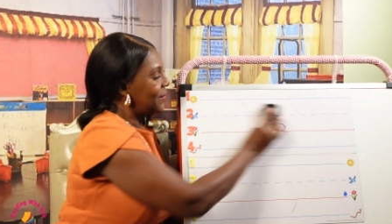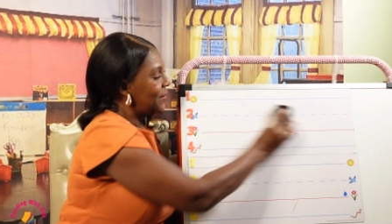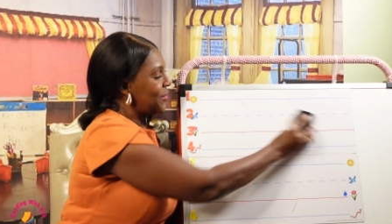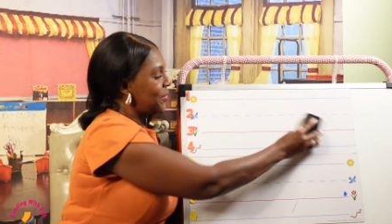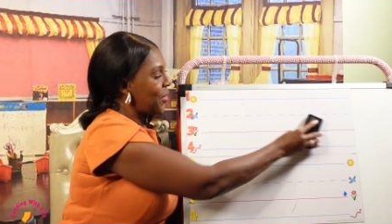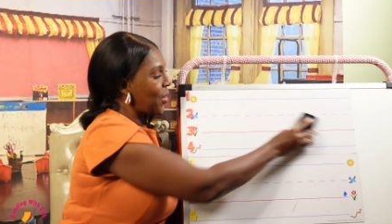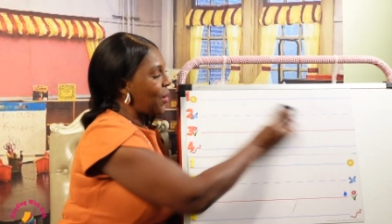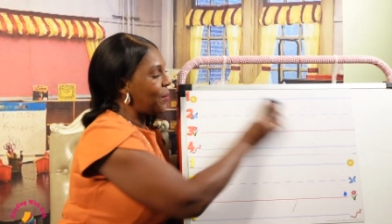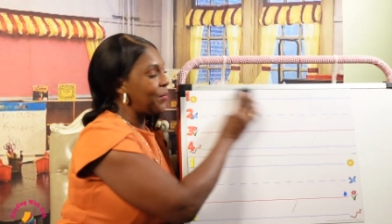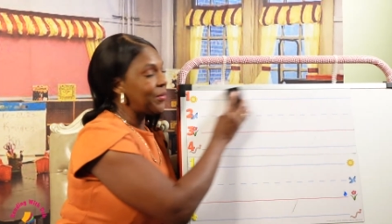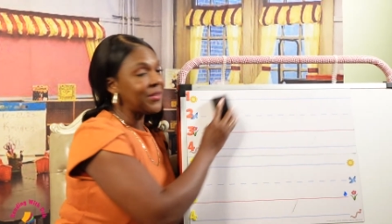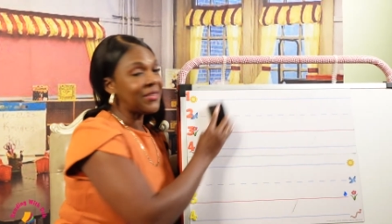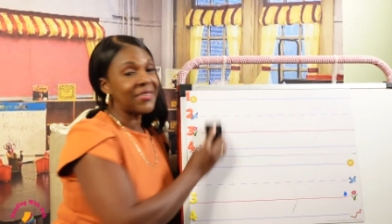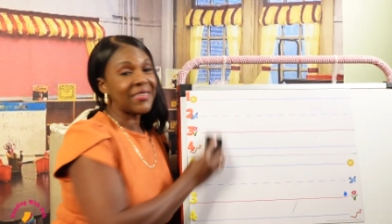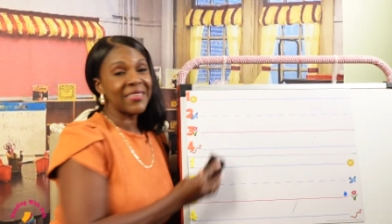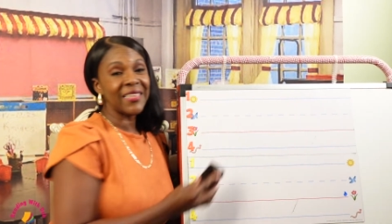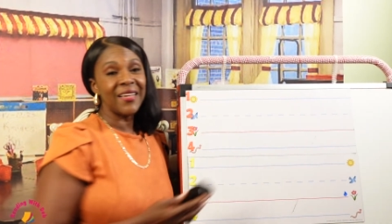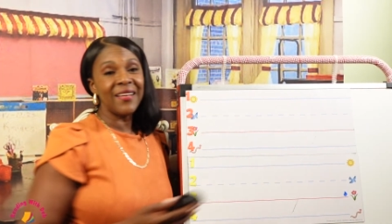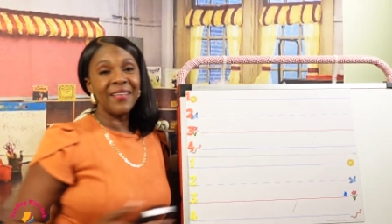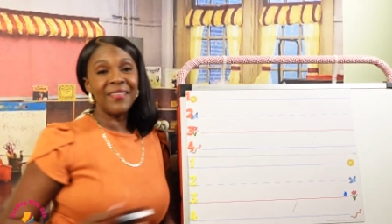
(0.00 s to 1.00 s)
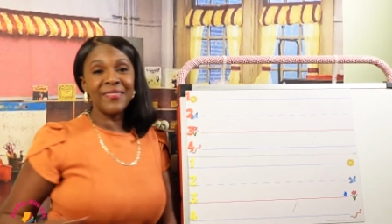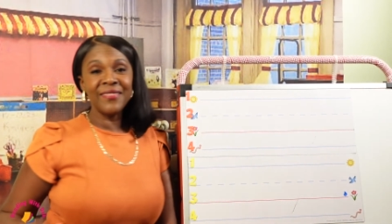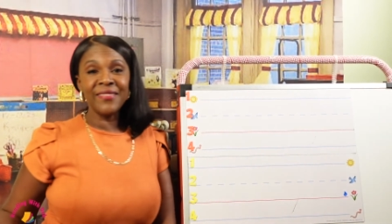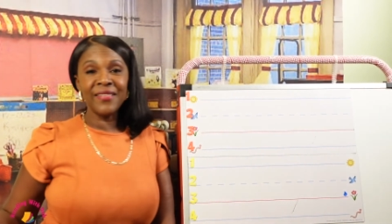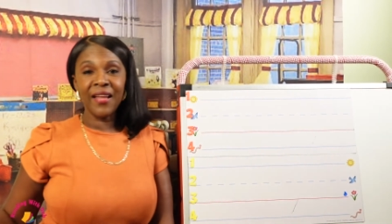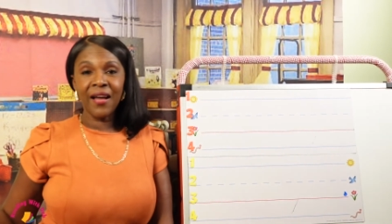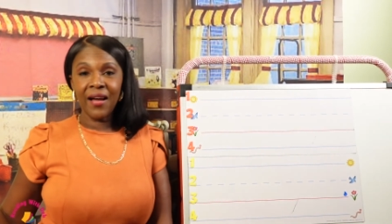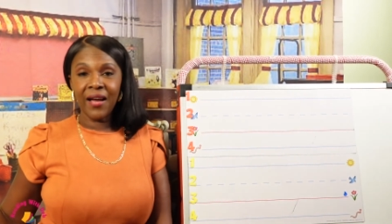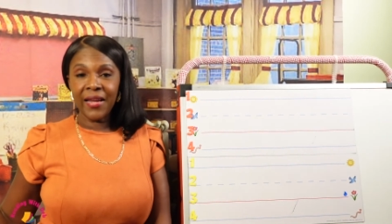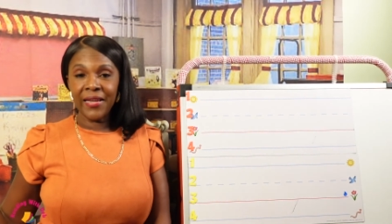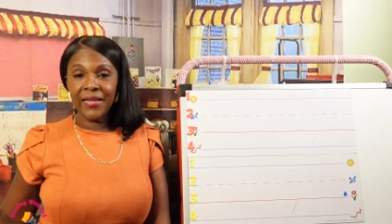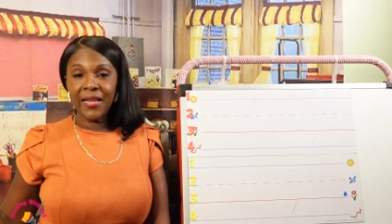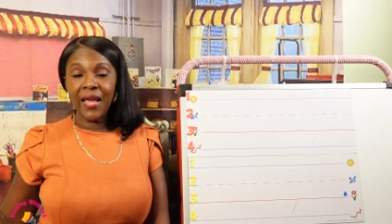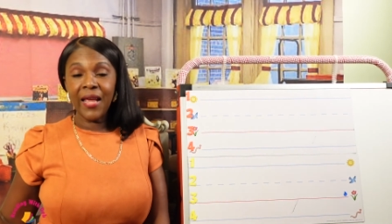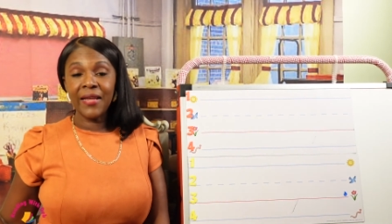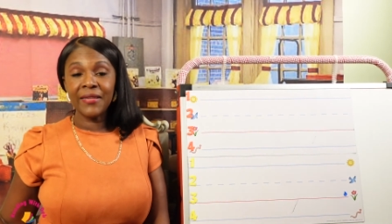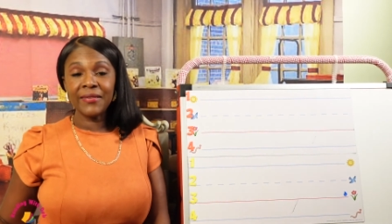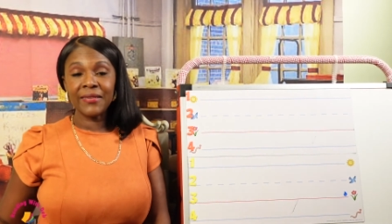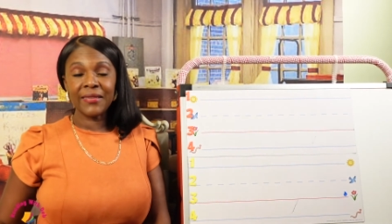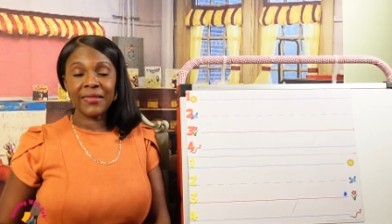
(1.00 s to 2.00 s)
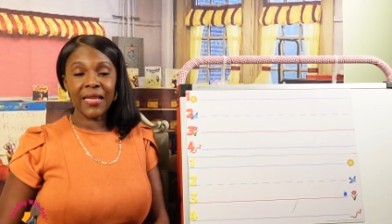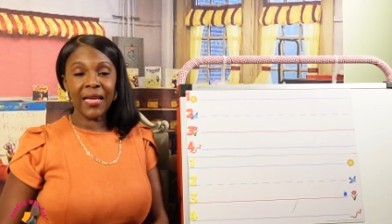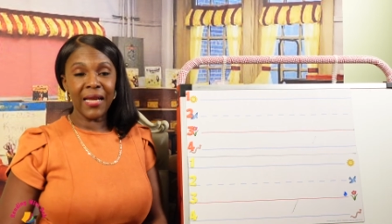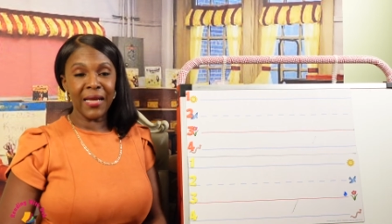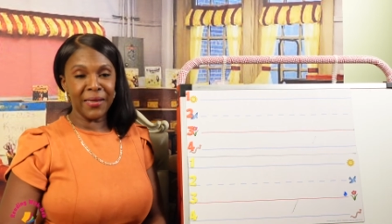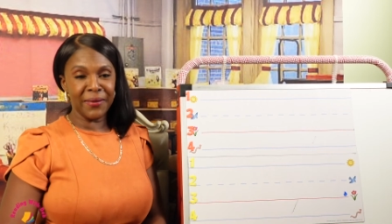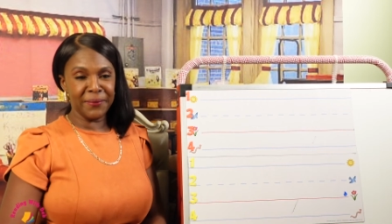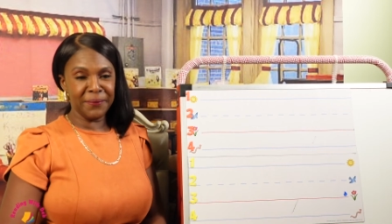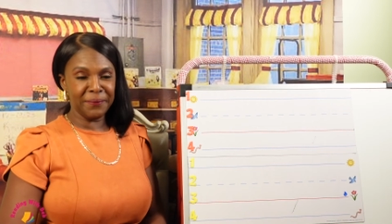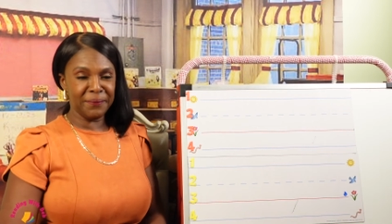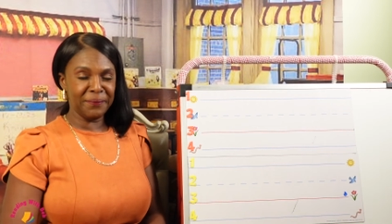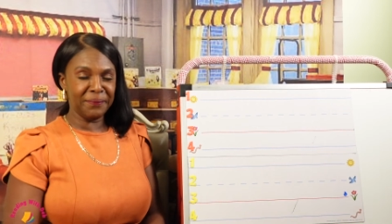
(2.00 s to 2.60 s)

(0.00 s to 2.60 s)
numbers 9 and 10.